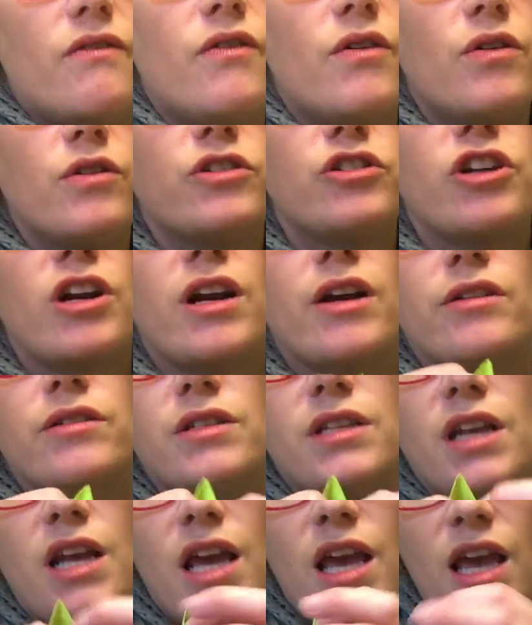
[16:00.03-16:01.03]
fold your house
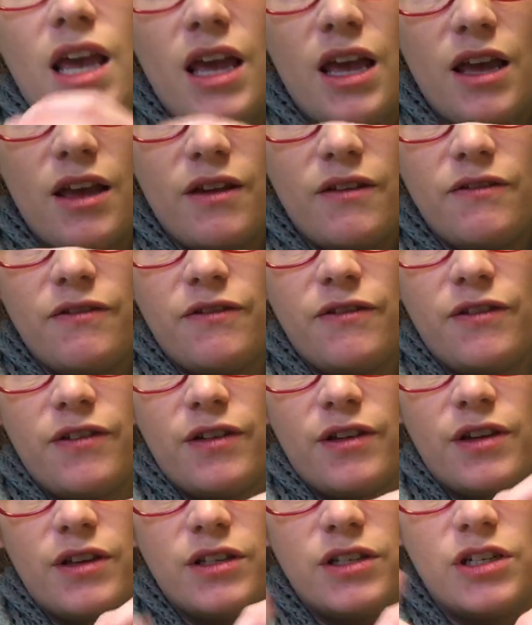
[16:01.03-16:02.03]
in half,
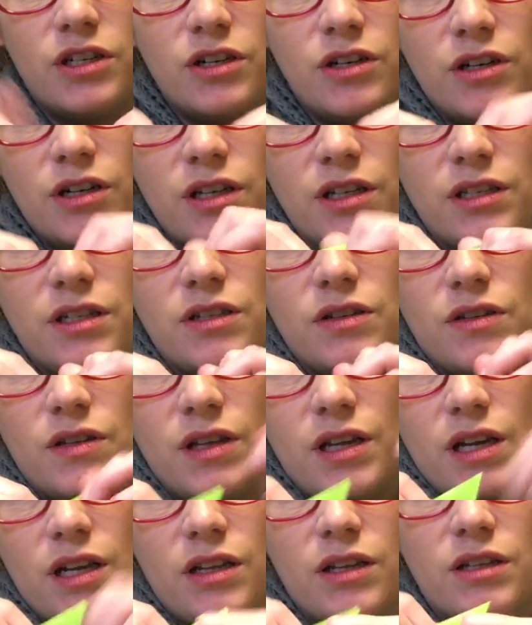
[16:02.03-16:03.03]
turn it so
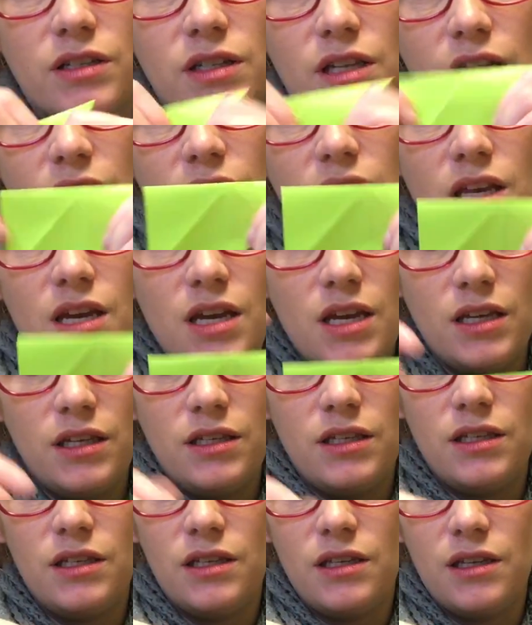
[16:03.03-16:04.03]
that it looks like
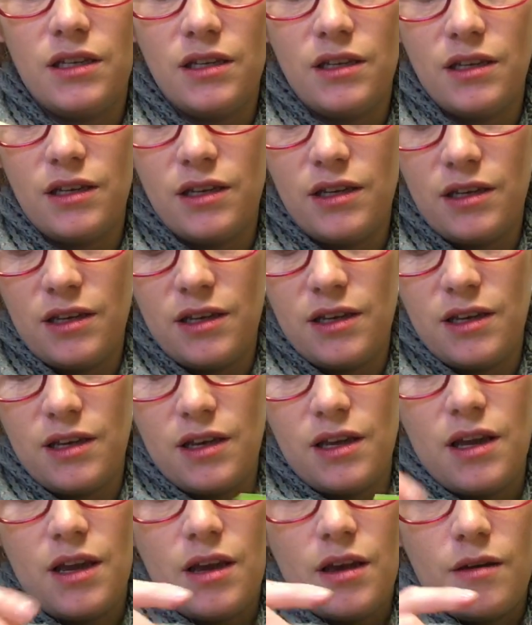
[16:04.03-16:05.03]
this,
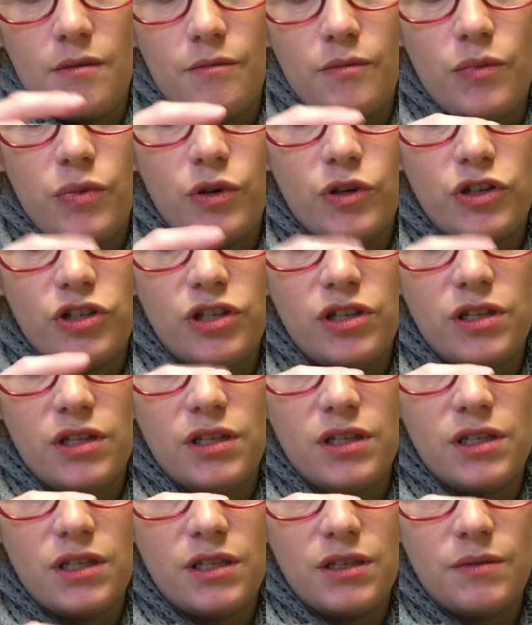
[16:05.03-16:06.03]
push
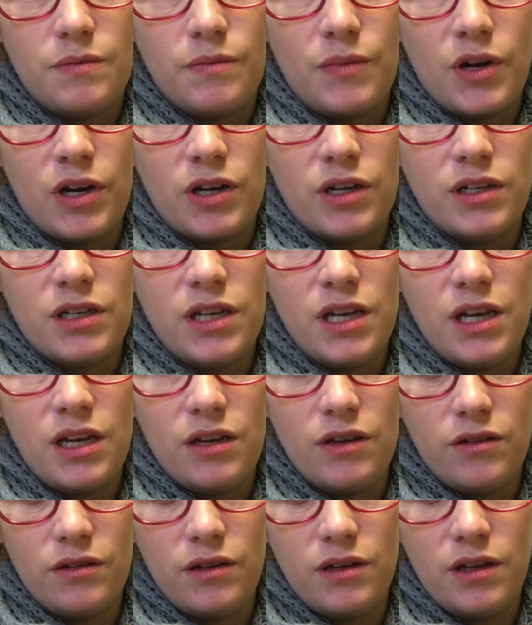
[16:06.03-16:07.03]
this part
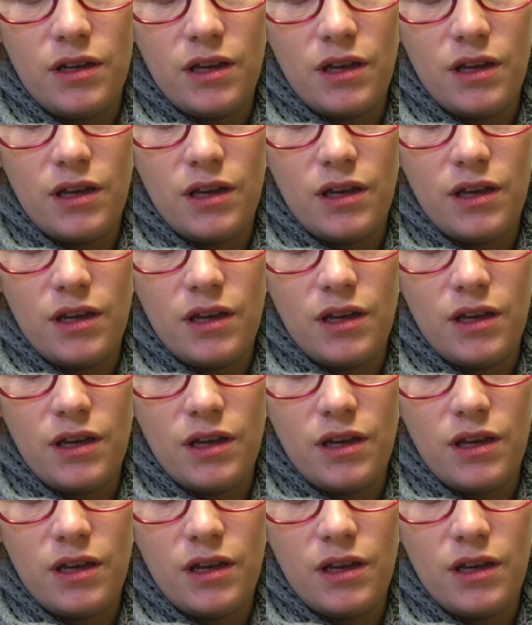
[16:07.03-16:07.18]
down,